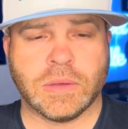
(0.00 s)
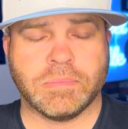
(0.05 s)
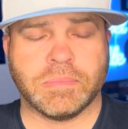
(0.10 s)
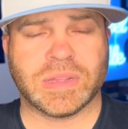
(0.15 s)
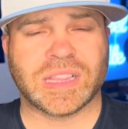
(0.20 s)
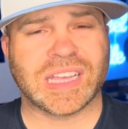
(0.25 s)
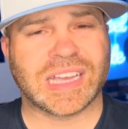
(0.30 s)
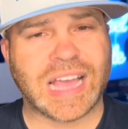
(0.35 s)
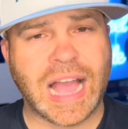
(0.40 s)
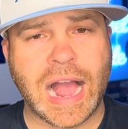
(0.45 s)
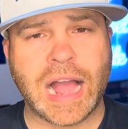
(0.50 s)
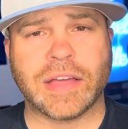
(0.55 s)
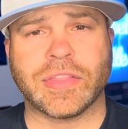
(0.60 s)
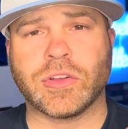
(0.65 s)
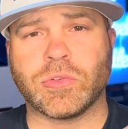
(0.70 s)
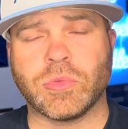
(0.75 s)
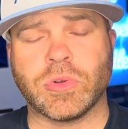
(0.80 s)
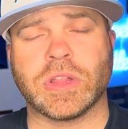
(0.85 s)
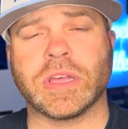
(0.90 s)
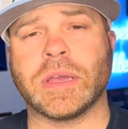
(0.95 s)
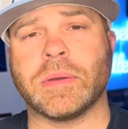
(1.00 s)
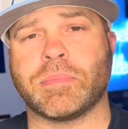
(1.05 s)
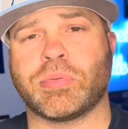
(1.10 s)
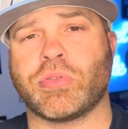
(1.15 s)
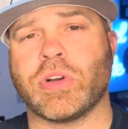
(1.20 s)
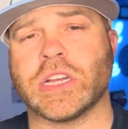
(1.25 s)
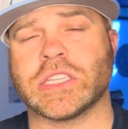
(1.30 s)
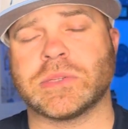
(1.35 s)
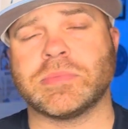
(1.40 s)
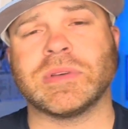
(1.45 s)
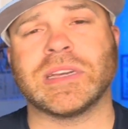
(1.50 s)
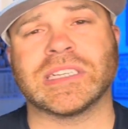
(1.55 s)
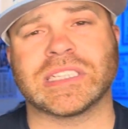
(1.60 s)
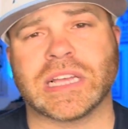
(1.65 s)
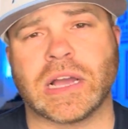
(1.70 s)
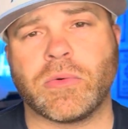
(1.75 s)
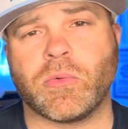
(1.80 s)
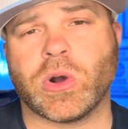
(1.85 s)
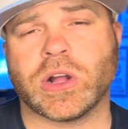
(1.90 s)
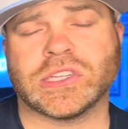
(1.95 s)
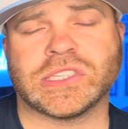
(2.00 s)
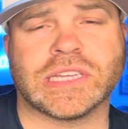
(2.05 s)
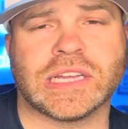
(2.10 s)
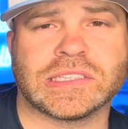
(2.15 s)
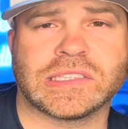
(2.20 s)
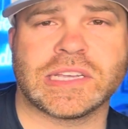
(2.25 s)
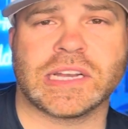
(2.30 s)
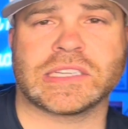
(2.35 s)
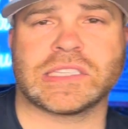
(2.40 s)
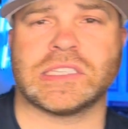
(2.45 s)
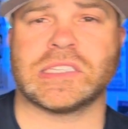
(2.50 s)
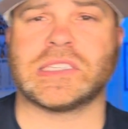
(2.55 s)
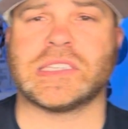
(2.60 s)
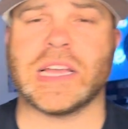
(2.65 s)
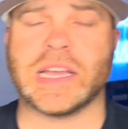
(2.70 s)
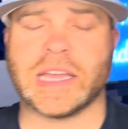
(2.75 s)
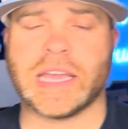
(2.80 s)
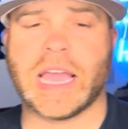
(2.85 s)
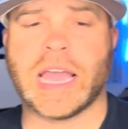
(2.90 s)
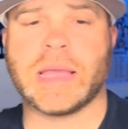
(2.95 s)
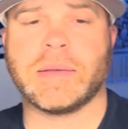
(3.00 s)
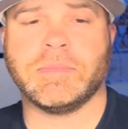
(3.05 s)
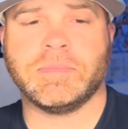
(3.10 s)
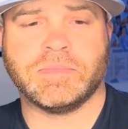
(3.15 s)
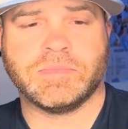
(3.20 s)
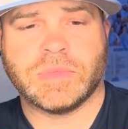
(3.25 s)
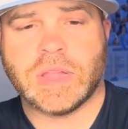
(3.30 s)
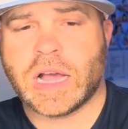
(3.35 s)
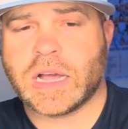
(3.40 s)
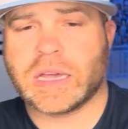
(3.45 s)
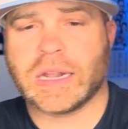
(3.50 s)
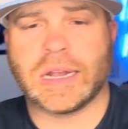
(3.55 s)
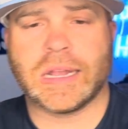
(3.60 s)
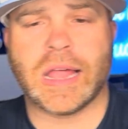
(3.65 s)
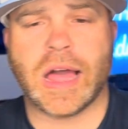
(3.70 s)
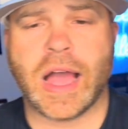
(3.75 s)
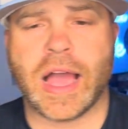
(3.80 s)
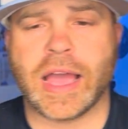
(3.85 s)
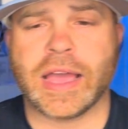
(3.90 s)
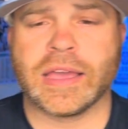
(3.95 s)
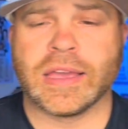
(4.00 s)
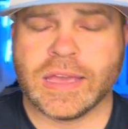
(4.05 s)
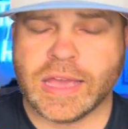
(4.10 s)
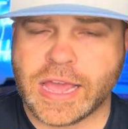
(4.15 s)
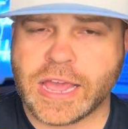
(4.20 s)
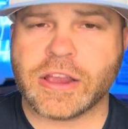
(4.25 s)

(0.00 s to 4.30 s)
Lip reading: But the guy that really impressed me as I watched that Texas Tech game, not going to lie,